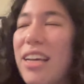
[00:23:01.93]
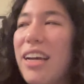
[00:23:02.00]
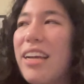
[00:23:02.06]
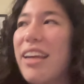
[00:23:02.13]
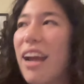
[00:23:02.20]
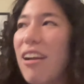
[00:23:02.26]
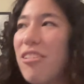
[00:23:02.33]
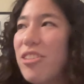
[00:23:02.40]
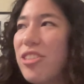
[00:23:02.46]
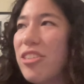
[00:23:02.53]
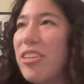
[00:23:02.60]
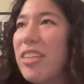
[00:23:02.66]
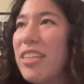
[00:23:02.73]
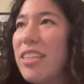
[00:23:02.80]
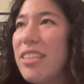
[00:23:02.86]
a
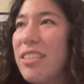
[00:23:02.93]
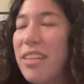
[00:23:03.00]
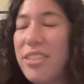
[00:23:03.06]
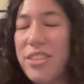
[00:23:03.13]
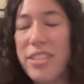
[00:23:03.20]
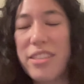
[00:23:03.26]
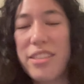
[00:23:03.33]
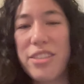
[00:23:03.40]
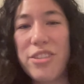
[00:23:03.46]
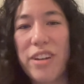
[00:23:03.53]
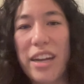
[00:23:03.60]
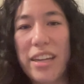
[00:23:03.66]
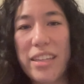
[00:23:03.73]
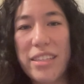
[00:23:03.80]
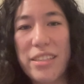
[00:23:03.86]
character in a Dungeons and
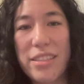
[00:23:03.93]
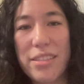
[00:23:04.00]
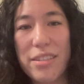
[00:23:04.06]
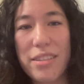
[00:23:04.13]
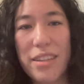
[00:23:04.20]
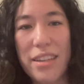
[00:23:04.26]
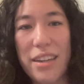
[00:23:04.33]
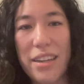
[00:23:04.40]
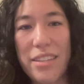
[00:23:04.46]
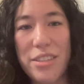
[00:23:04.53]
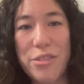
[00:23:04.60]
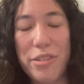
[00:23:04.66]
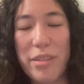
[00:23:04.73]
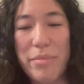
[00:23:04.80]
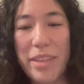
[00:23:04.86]
Dragons uh,
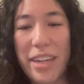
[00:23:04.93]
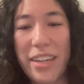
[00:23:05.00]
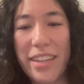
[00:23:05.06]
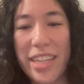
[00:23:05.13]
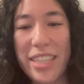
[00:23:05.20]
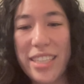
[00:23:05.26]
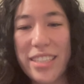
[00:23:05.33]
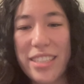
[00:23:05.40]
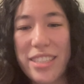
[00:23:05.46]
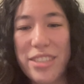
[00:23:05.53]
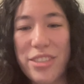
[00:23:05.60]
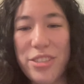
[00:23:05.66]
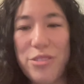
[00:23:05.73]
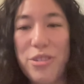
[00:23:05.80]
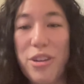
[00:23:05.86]
stream that I like to listen
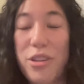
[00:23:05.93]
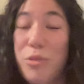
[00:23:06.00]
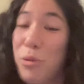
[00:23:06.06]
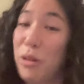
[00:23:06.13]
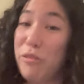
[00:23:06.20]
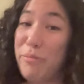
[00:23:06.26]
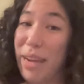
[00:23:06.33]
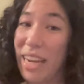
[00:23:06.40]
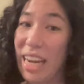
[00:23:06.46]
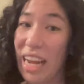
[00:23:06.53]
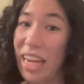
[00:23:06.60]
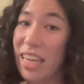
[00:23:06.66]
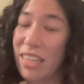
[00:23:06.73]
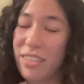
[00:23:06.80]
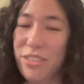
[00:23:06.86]
to called Wolfman Ooh.
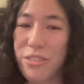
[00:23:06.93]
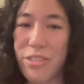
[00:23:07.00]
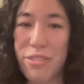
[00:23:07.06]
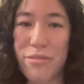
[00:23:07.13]
Anne, who's a